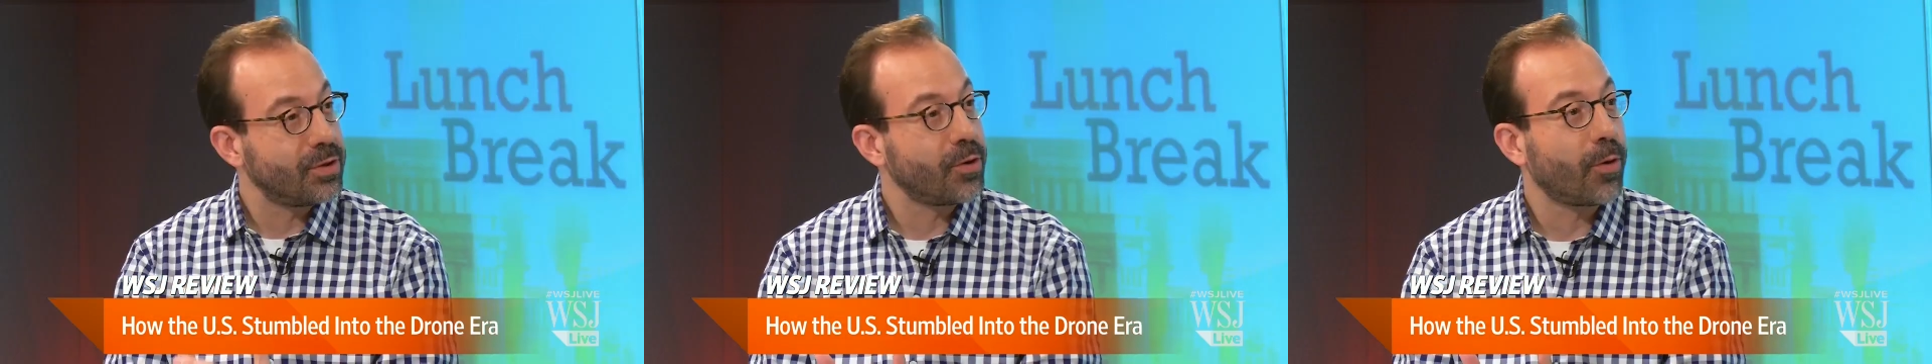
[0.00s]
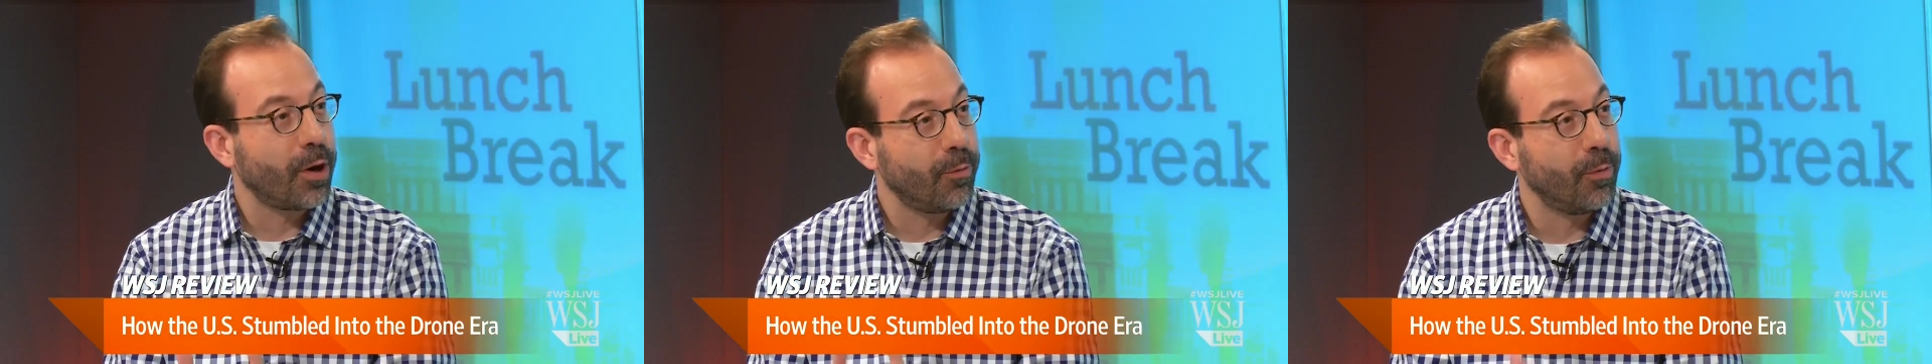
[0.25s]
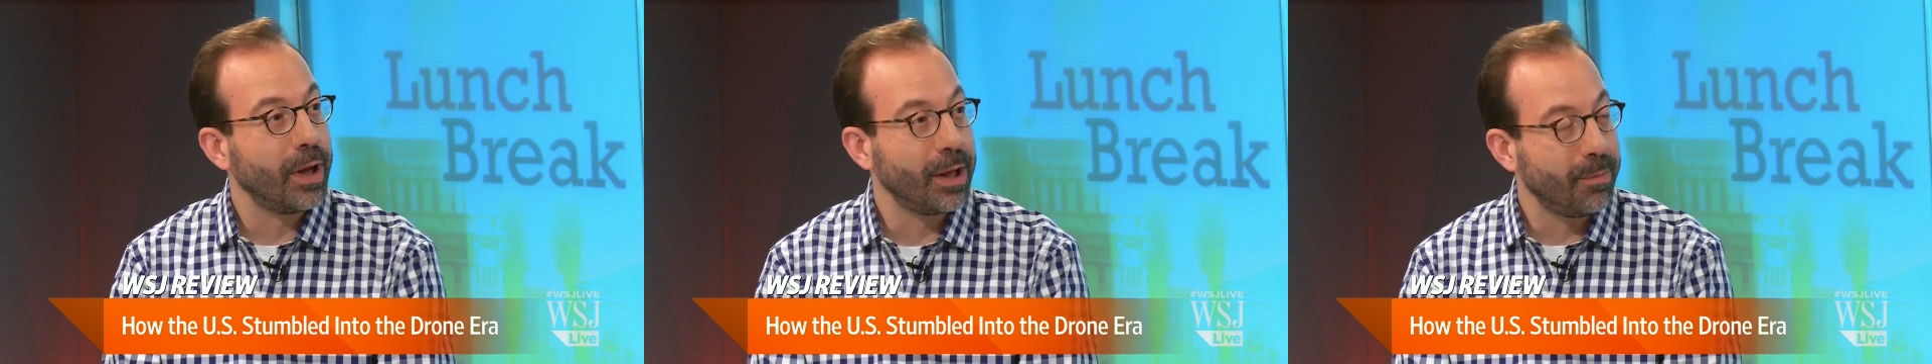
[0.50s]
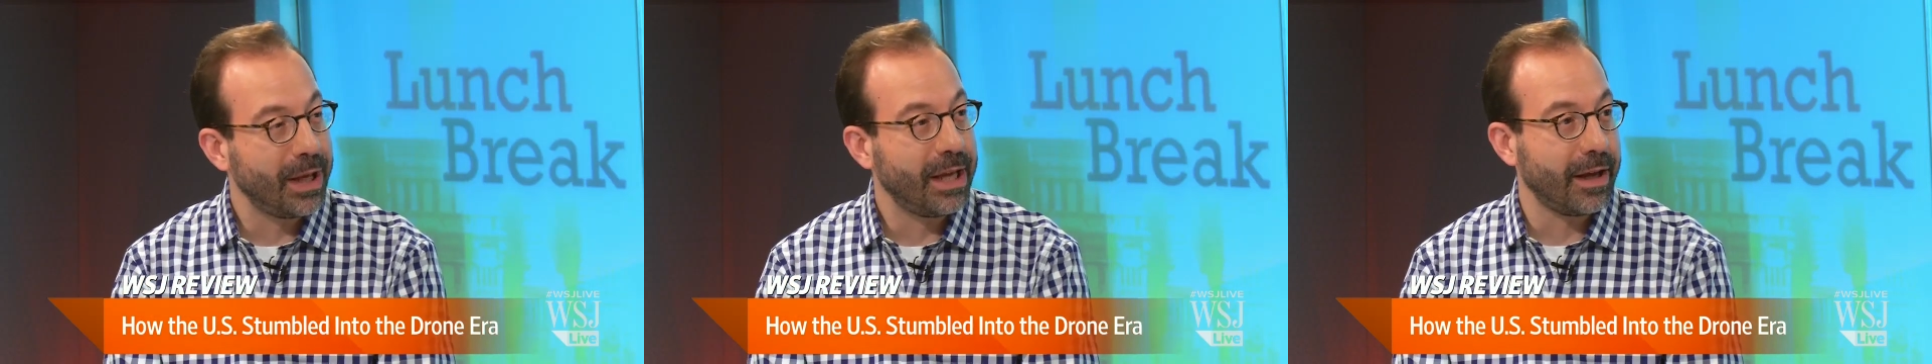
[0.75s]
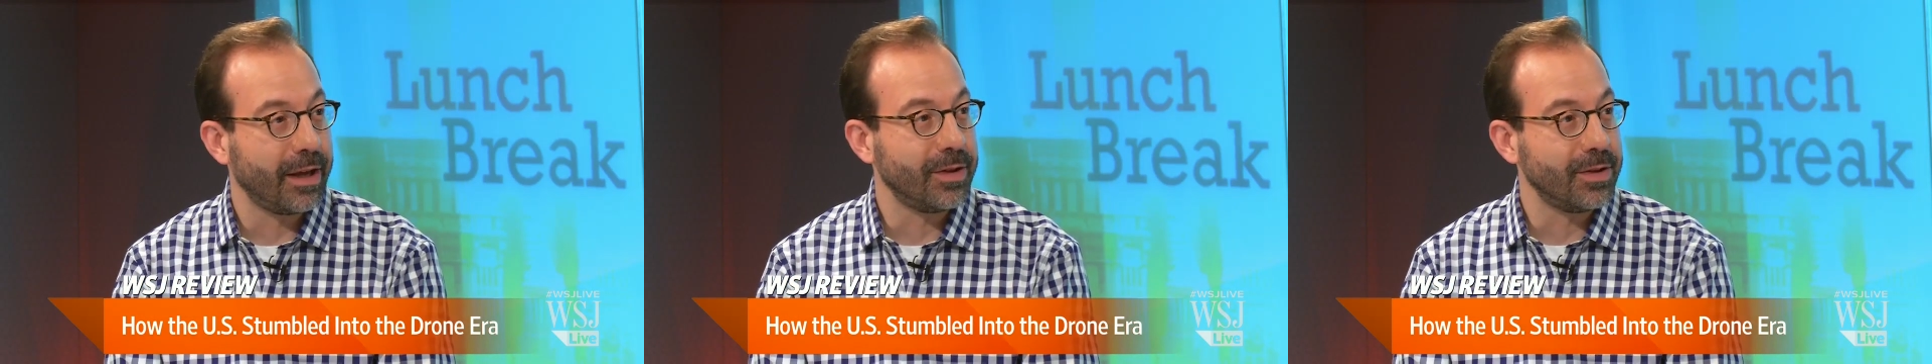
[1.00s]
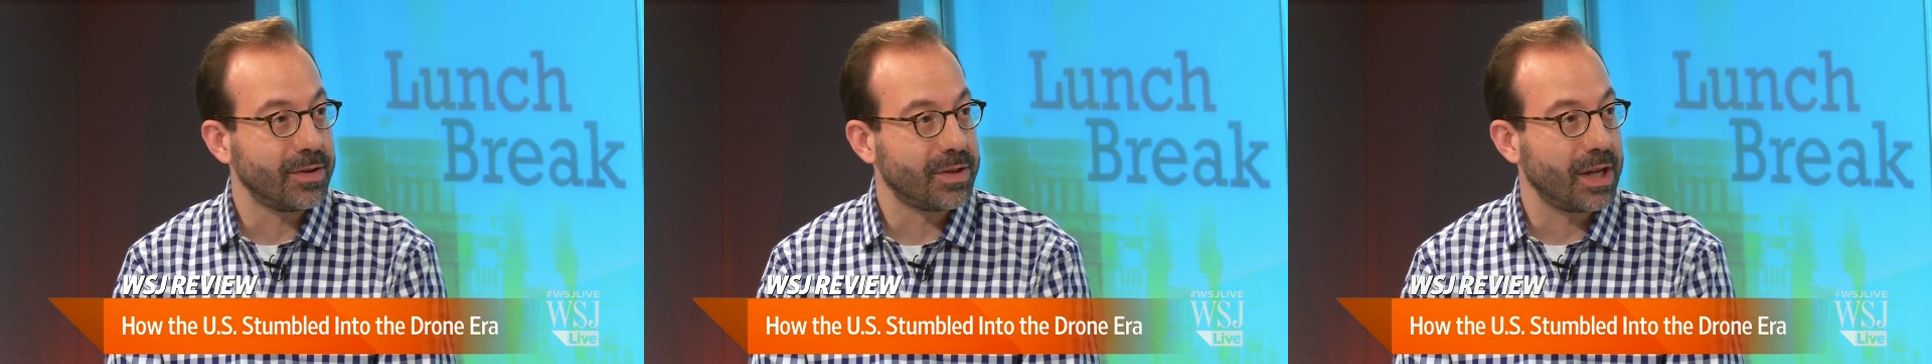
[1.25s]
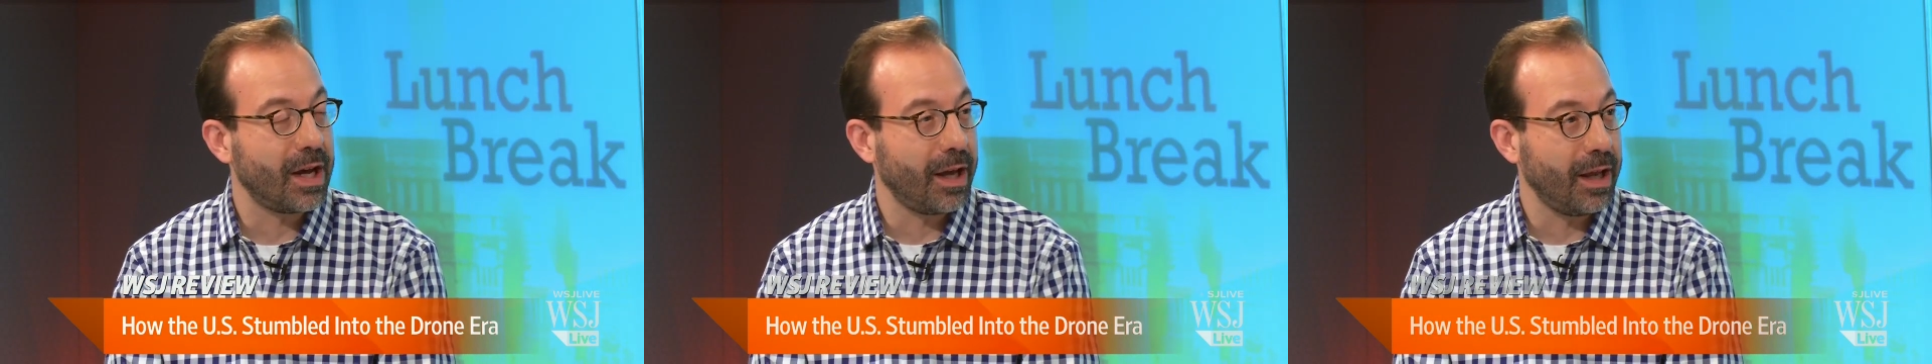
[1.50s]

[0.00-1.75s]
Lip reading: story really begins